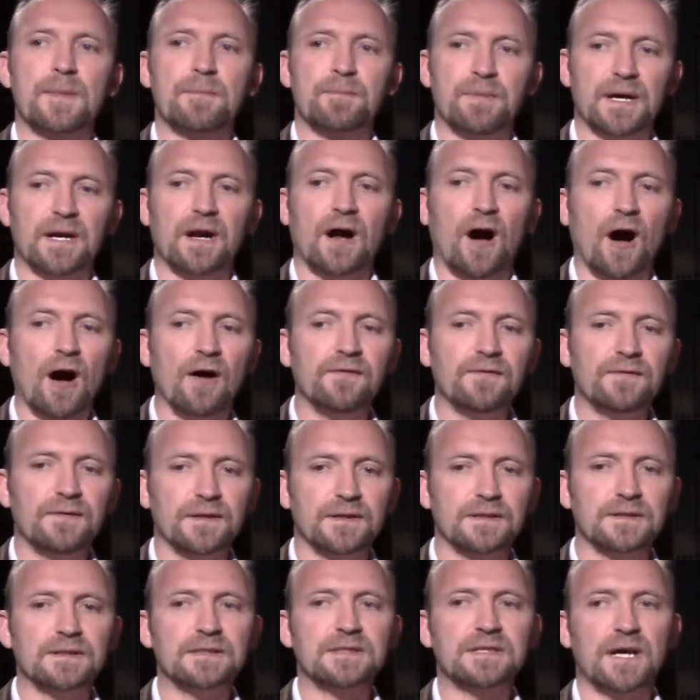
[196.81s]
But
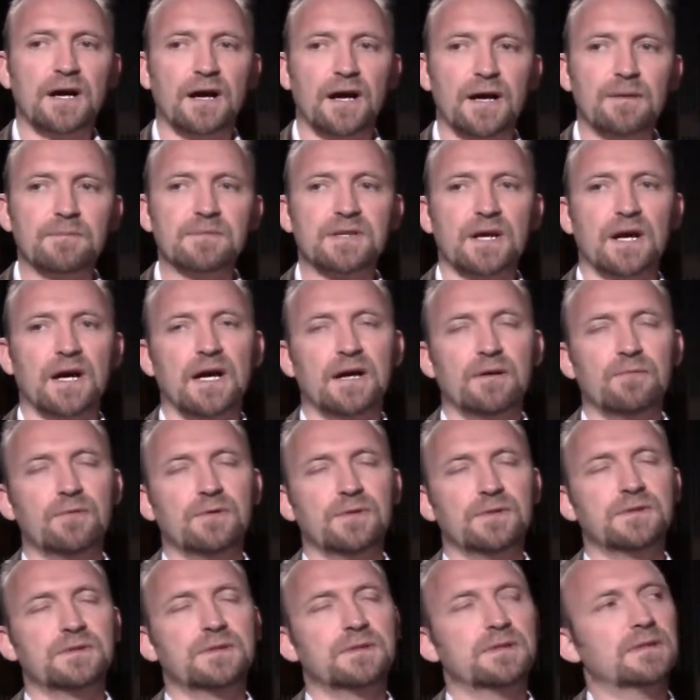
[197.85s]
oftentimes I
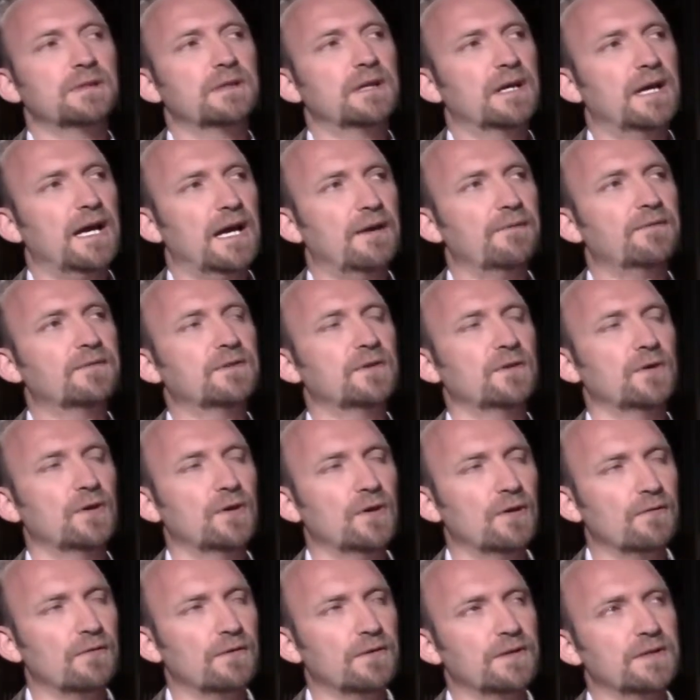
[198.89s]
would have to
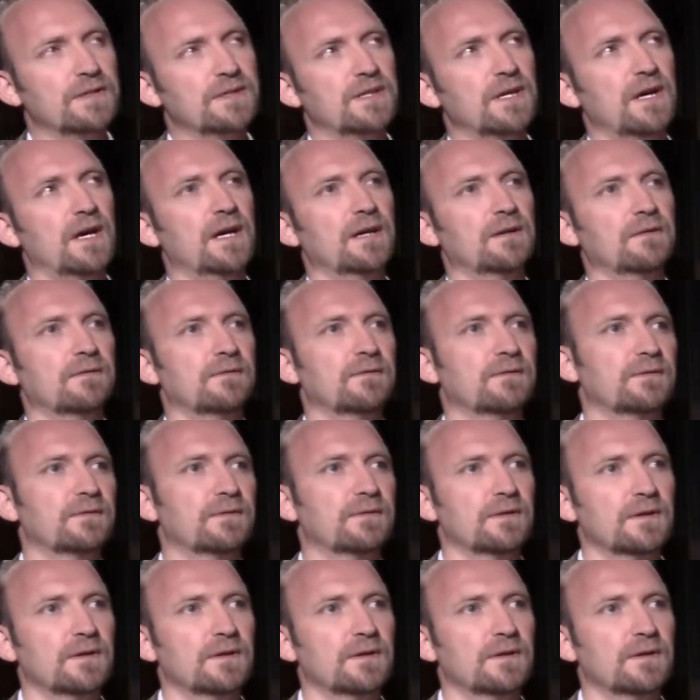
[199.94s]
err on the side of